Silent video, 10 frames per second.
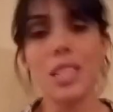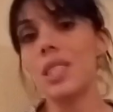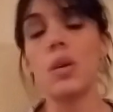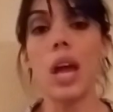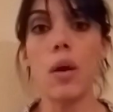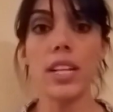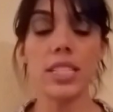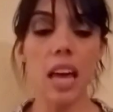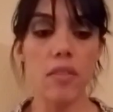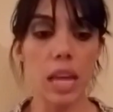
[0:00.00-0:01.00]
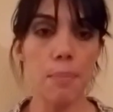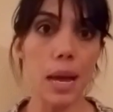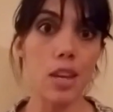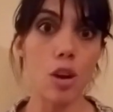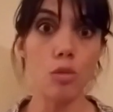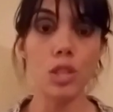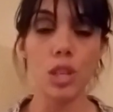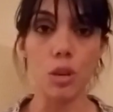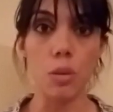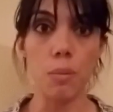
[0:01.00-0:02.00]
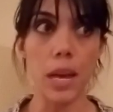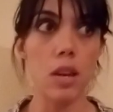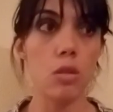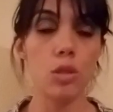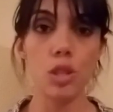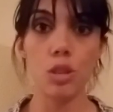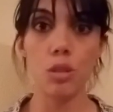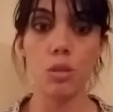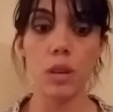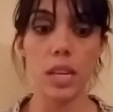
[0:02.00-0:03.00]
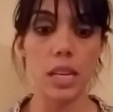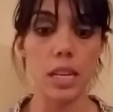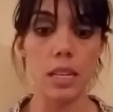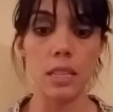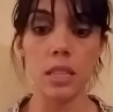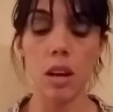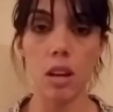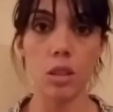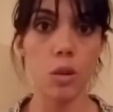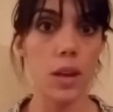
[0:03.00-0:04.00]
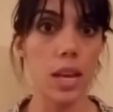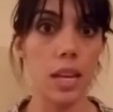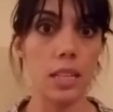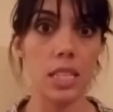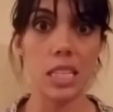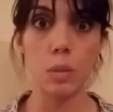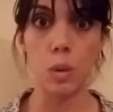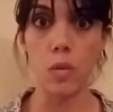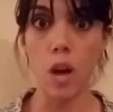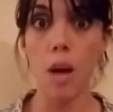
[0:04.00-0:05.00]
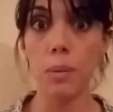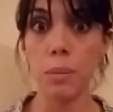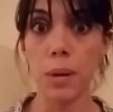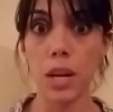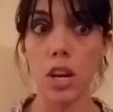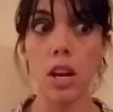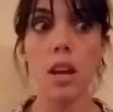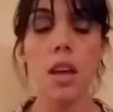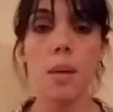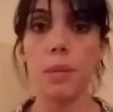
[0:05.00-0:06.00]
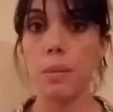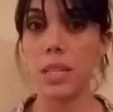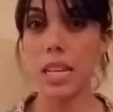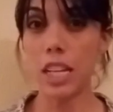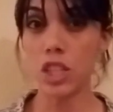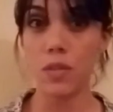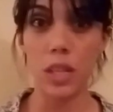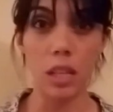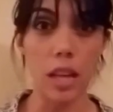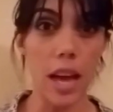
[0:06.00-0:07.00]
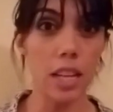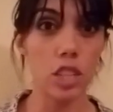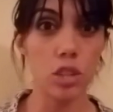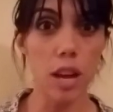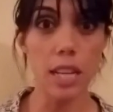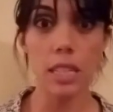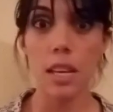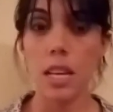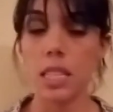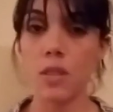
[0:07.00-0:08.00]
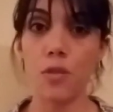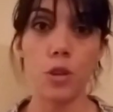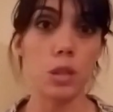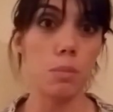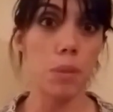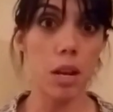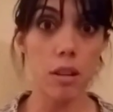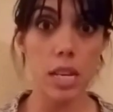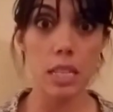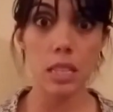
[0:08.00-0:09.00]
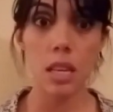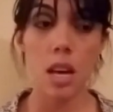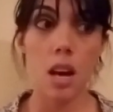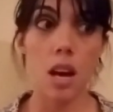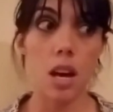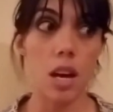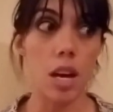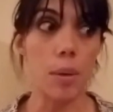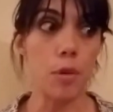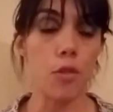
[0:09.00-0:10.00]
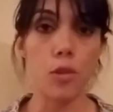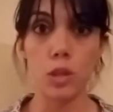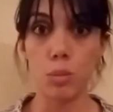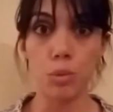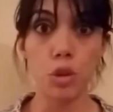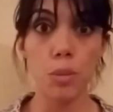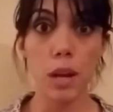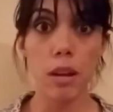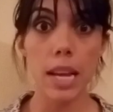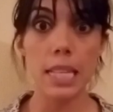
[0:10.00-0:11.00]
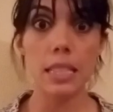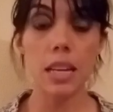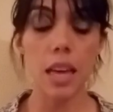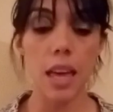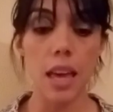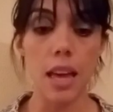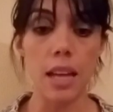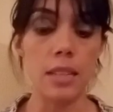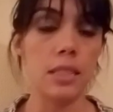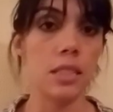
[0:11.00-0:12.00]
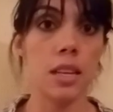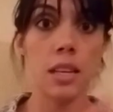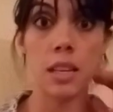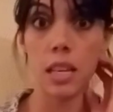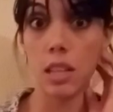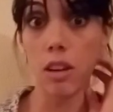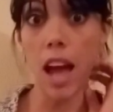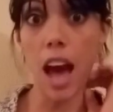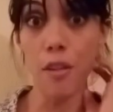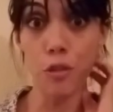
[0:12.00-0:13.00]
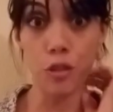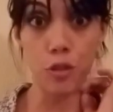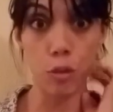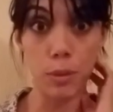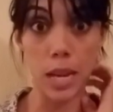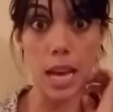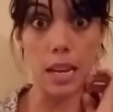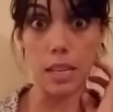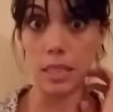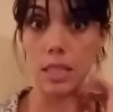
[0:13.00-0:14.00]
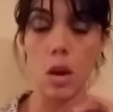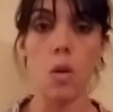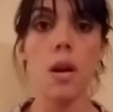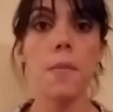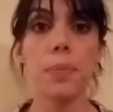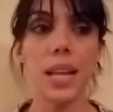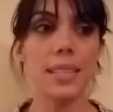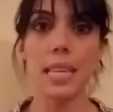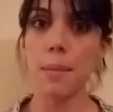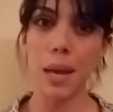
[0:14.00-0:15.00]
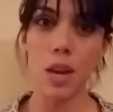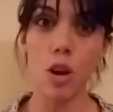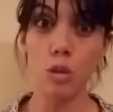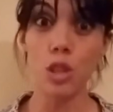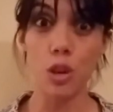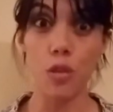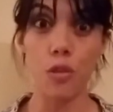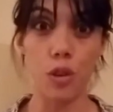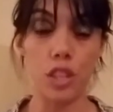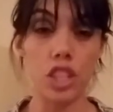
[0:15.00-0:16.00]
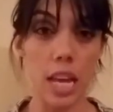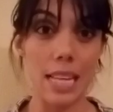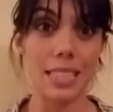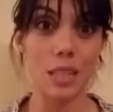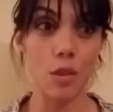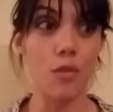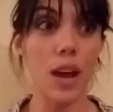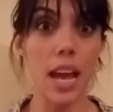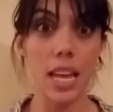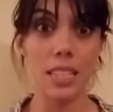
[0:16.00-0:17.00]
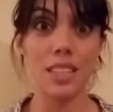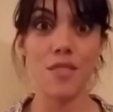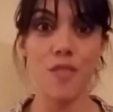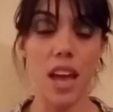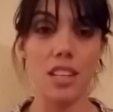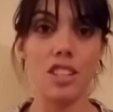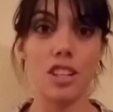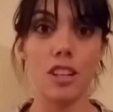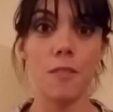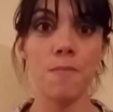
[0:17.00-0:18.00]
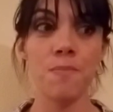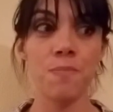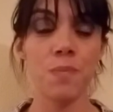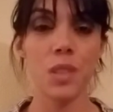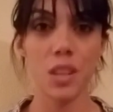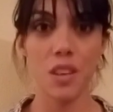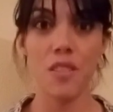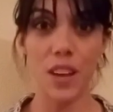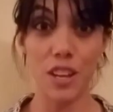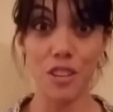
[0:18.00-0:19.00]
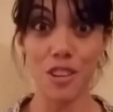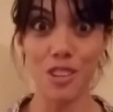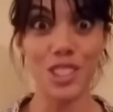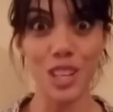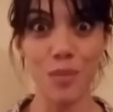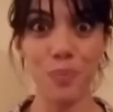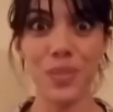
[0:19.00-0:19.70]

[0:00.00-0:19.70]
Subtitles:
So now I just have like my go-to. My go-to is throwing in a teaspoon of almond butter, maybe a dash of vanilla extract, some frozen berries or frozen blueberries, and either half or full banana. So that's like my go-to for the shakes. So find your go-to.